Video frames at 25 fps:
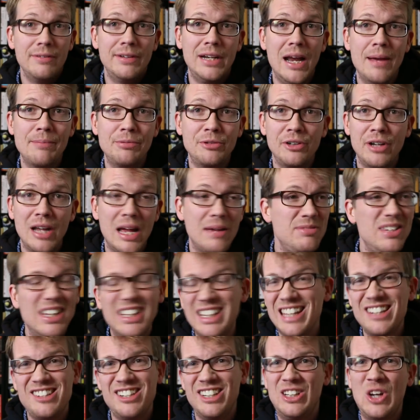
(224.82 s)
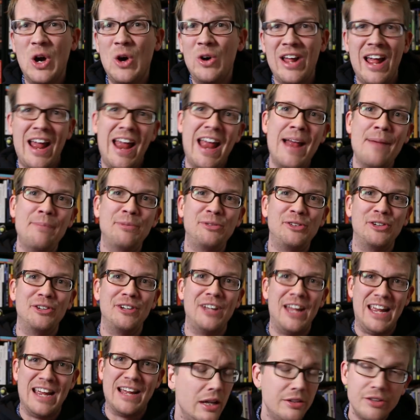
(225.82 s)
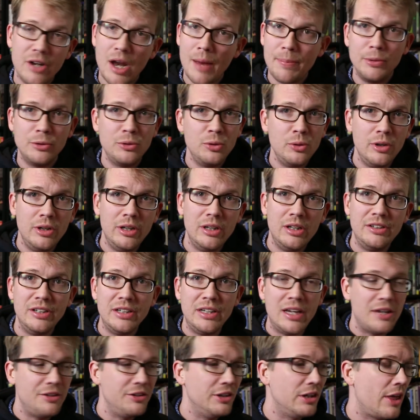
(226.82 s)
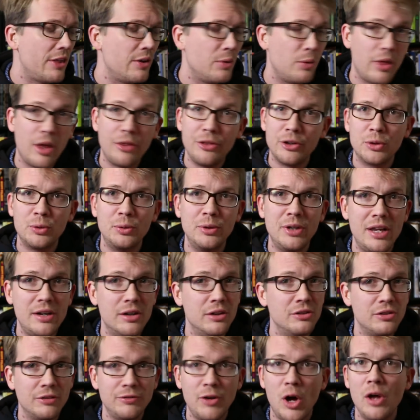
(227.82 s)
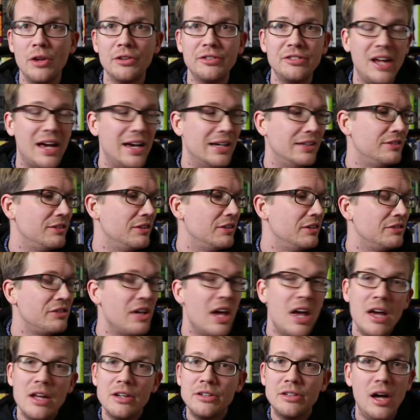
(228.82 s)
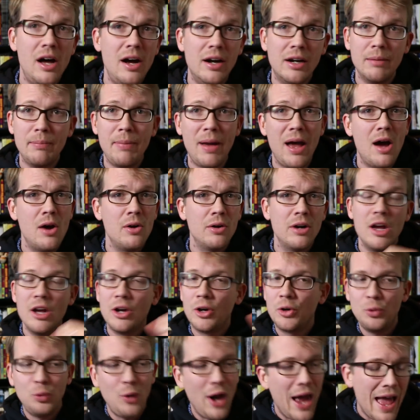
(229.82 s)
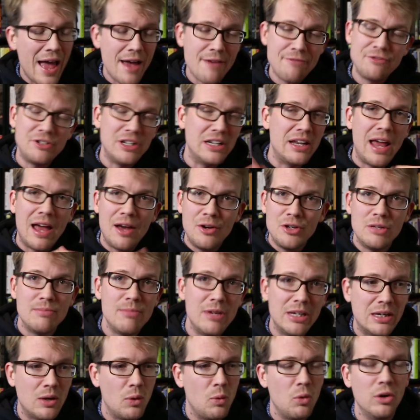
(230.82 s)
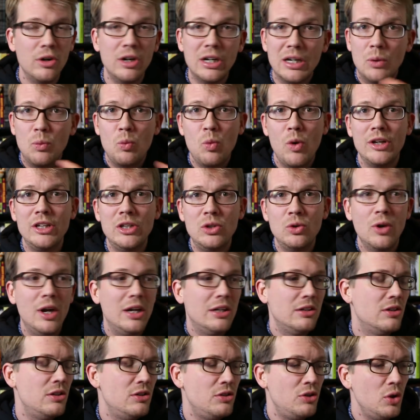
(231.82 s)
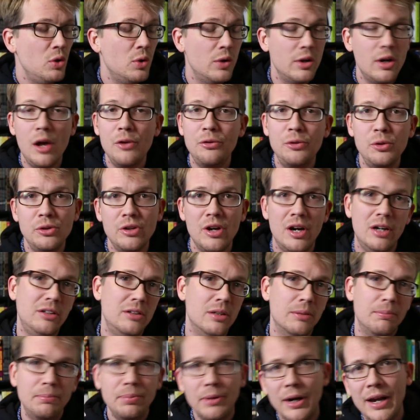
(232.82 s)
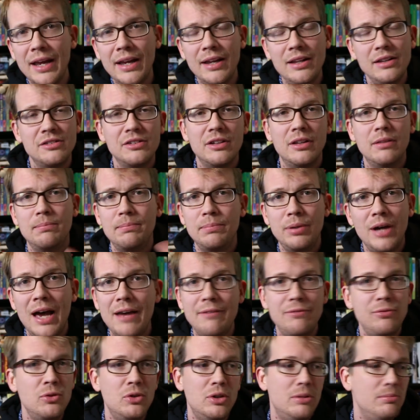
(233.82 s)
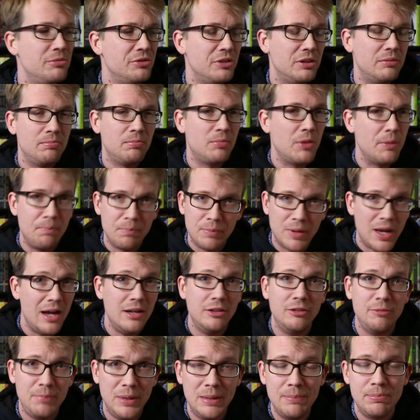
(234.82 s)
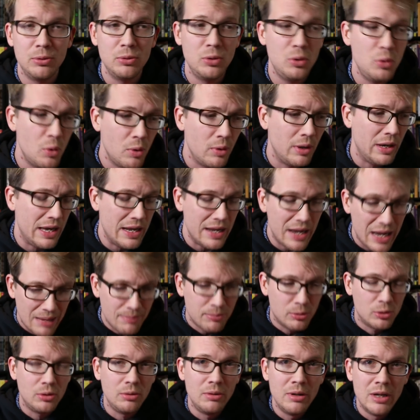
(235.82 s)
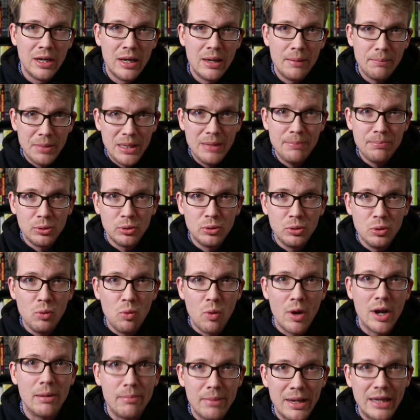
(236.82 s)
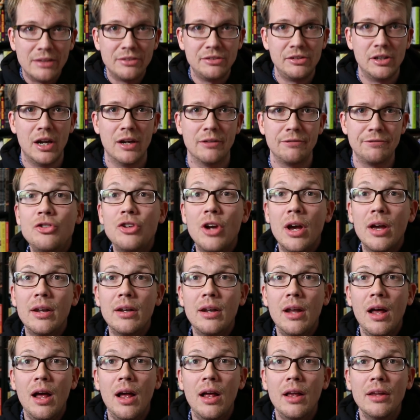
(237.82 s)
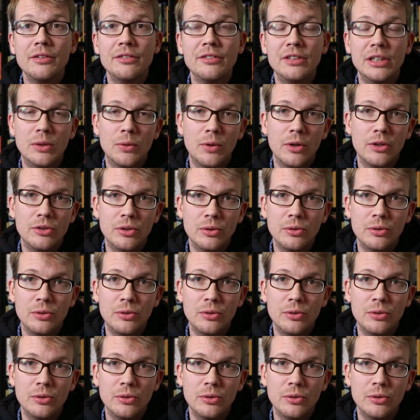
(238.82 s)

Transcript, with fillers: live in Amsterdam, you get to go to Amsterdam. It's an opportunity to get together with other creators of all sizes, talk about craft and how you make it work and what you like to do, and also talk to brands and platforms and the kinds of people who enable people who want to make stuff. John, I'll see you on